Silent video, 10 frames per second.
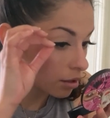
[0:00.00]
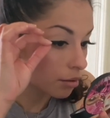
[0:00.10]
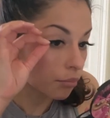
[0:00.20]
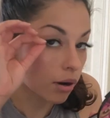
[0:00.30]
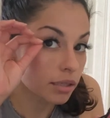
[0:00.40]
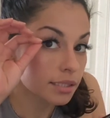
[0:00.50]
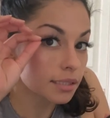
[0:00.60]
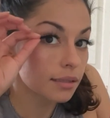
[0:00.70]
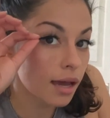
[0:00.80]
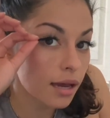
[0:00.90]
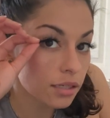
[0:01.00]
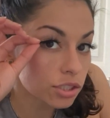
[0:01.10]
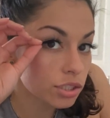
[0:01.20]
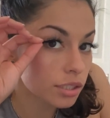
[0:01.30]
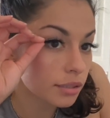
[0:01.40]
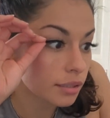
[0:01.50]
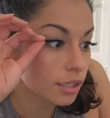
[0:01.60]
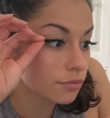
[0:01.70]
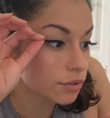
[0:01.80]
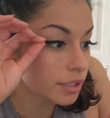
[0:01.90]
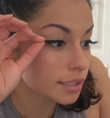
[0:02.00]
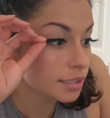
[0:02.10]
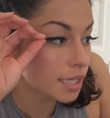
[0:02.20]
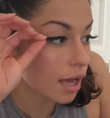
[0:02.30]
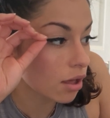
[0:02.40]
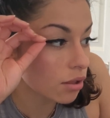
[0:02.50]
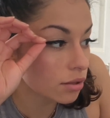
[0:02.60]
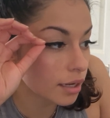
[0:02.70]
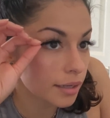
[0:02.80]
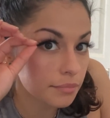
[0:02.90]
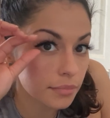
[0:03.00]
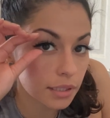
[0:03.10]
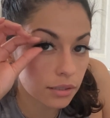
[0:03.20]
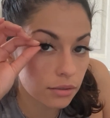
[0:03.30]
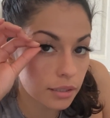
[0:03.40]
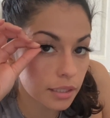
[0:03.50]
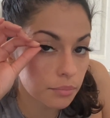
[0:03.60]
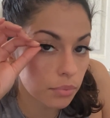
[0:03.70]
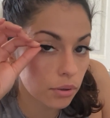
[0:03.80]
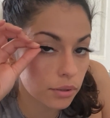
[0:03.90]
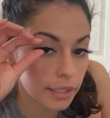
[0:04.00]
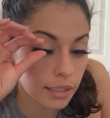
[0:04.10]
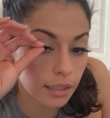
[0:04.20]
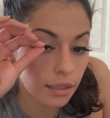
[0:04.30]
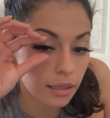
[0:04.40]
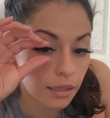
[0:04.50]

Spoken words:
MoxieLash, if you can tell, I'm literally pulling it